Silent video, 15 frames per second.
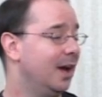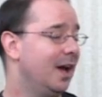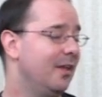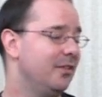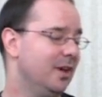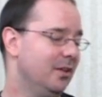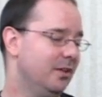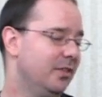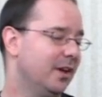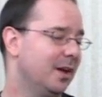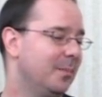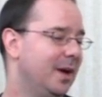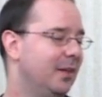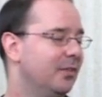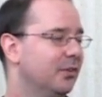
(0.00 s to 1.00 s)
and the other thing
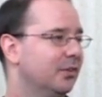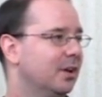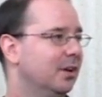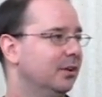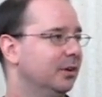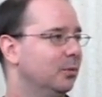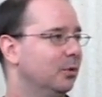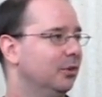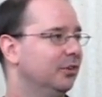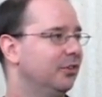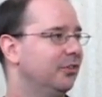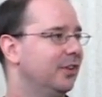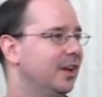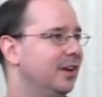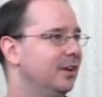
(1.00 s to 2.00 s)
about this colony world
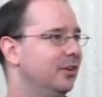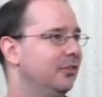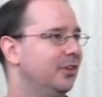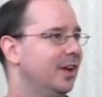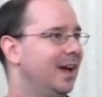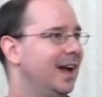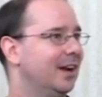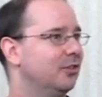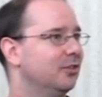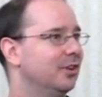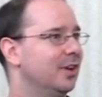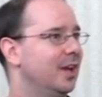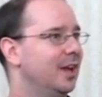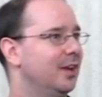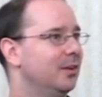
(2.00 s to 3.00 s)
is that it is
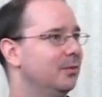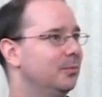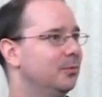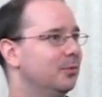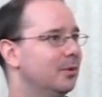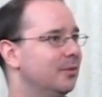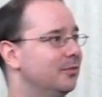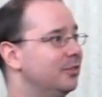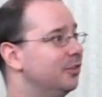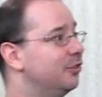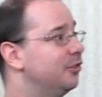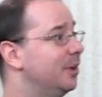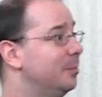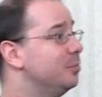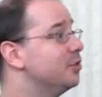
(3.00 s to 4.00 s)
actually a sort of
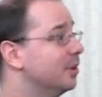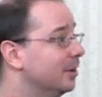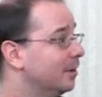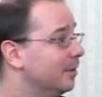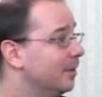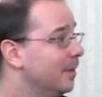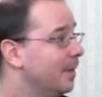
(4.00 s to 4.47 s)
deception.